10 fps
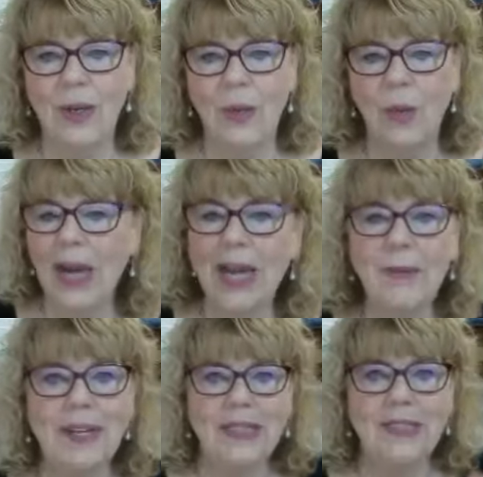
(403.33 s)
Why?
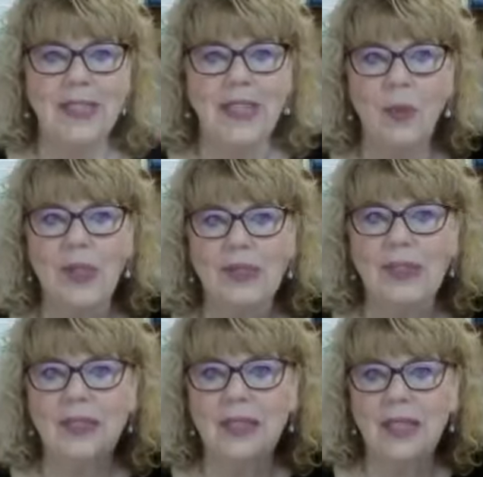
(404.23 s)
Because I
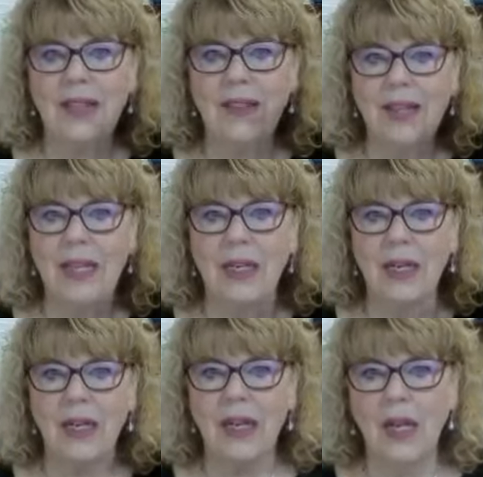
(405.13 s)
wasn't
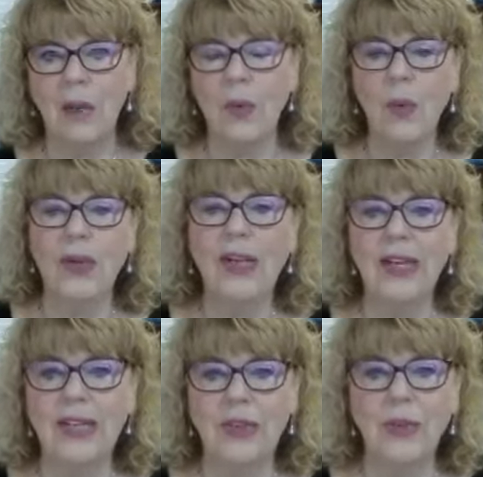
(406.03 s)
there. But what did
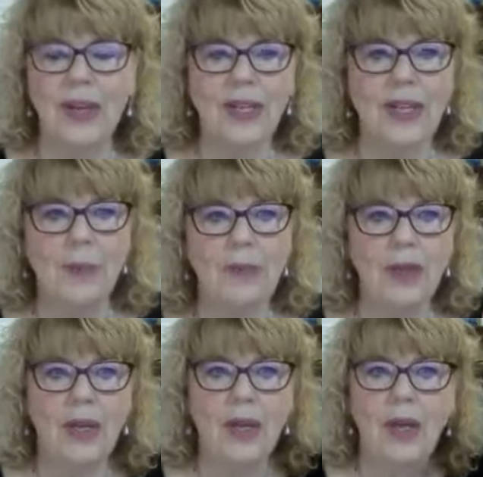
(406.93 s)
I do? I kept
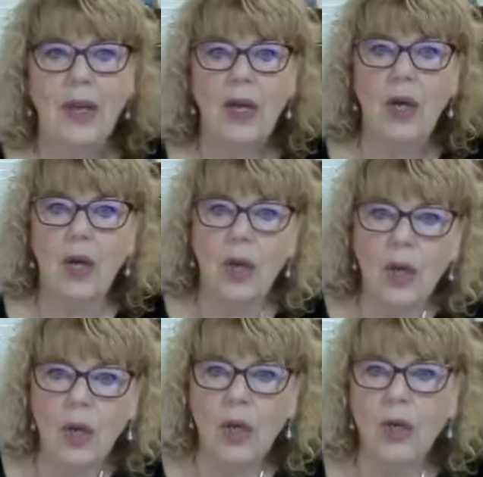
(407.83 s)

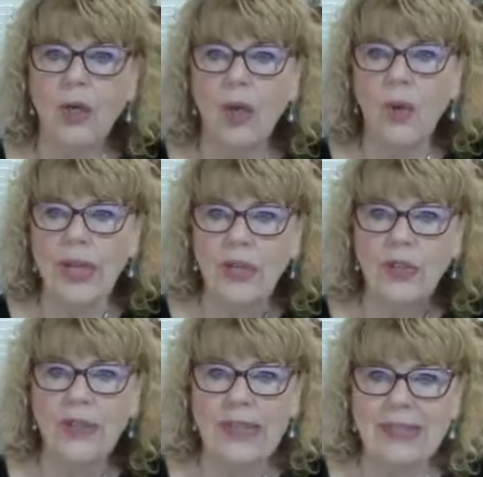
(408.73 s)
going
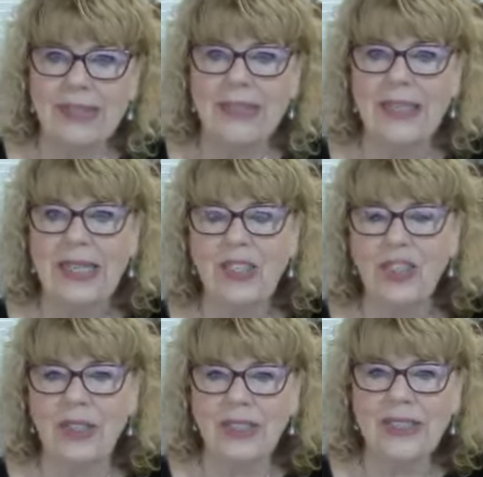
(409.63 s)
to the
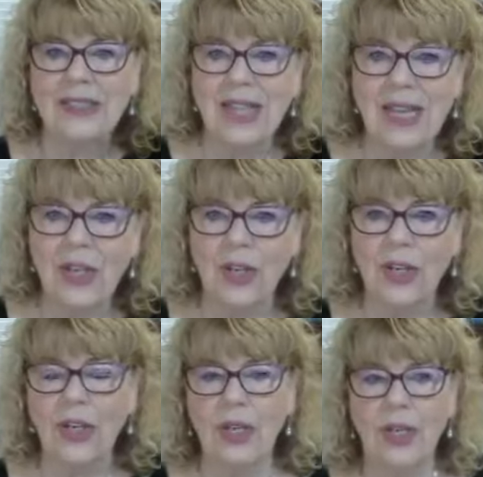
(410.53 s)
destination, the desire
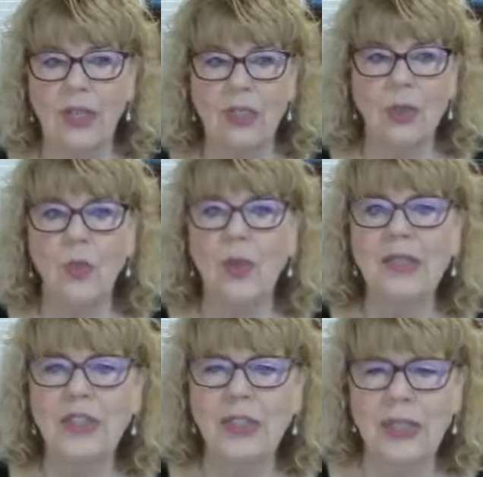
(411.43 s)
to
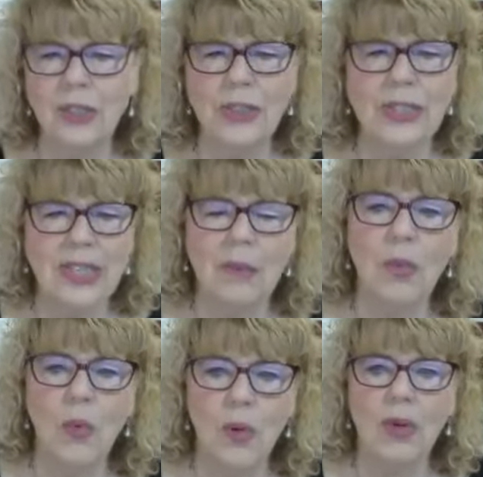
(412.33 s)
want to understand
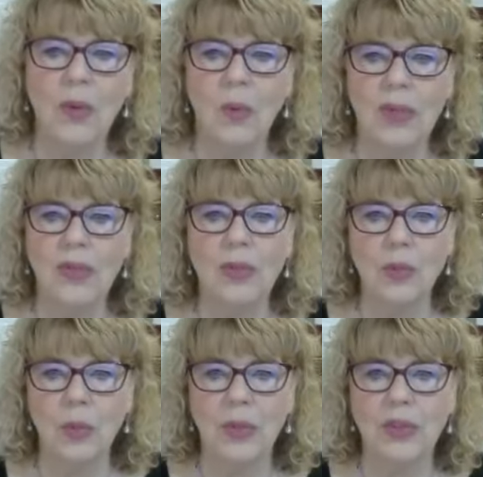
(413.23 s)
more what those
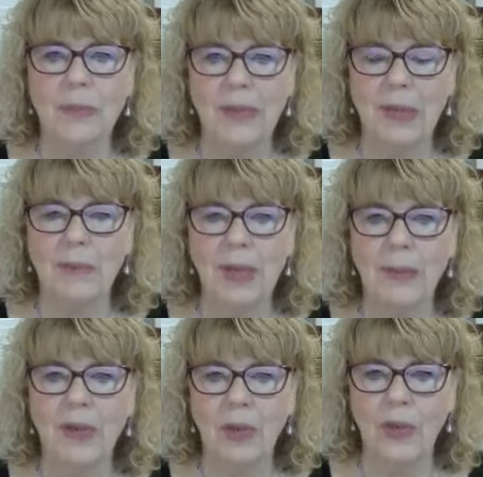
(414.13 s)
words meant by
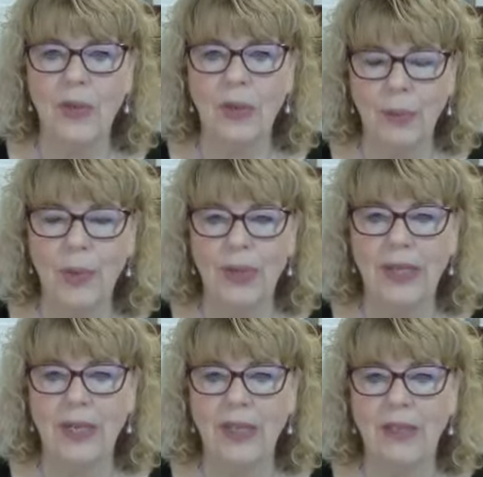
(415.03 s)

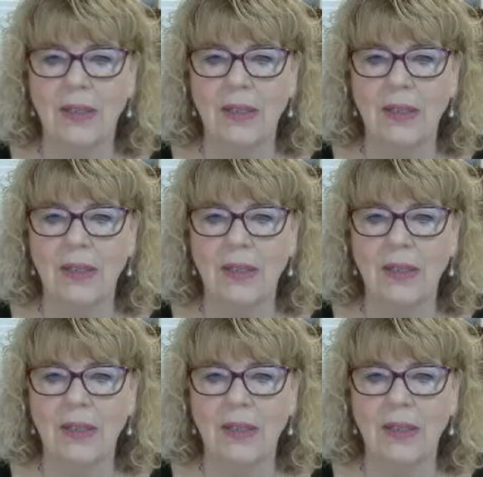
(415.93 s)
Napoleon Hill.